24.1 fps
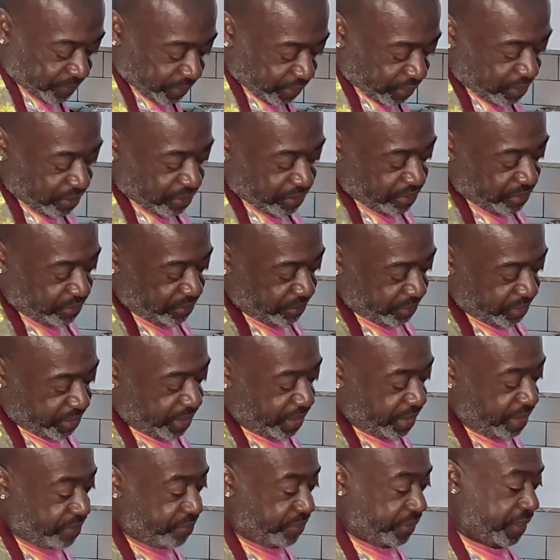
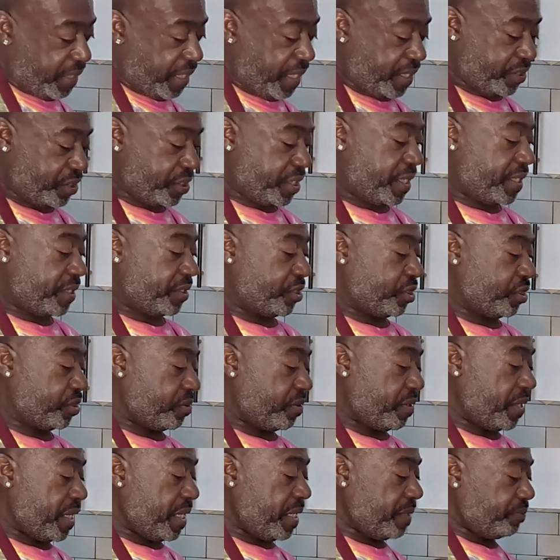Okay, we got that
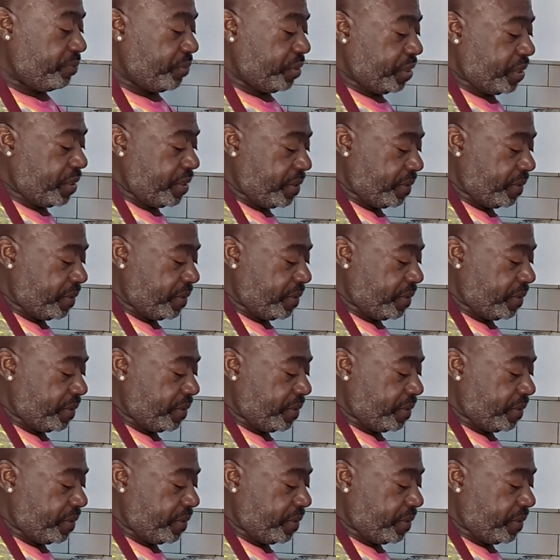scraped.